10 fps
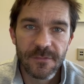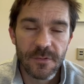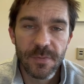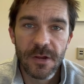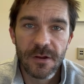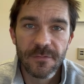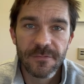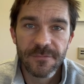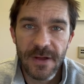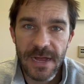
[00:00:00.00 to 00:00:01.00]
for a period
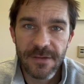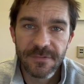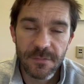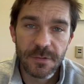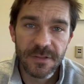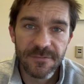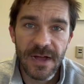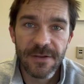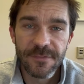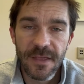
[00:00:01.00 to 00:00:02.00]
of typically
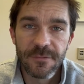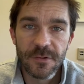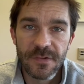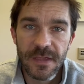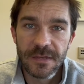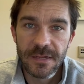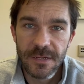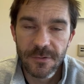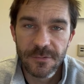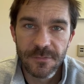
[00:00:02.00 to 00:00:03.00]
5, 7, or 10
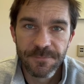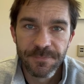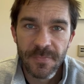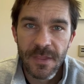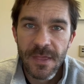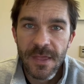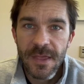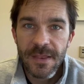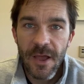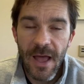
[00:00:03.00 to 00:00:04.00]
years.
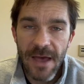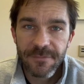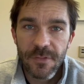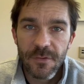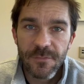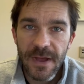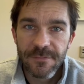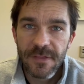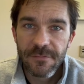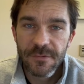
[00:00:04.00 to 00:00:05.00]
Now, after those 5,
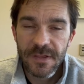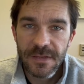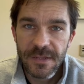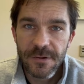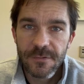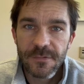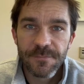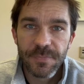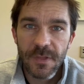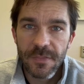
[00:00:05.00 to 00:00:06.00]
7, or 10 years,
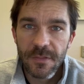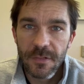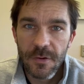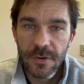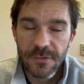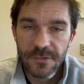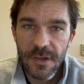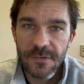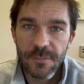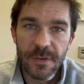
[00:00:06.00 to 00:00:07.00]
the loan
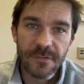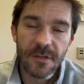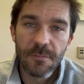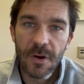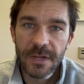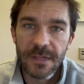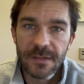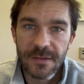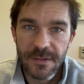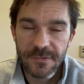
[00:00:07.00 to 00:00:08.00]
adjusts based on market
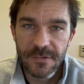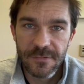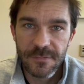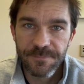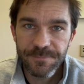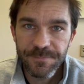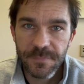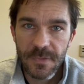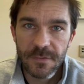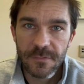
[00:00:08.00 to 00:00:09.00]
conditions.
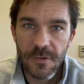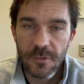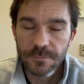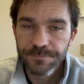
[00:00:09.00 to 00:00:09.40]
So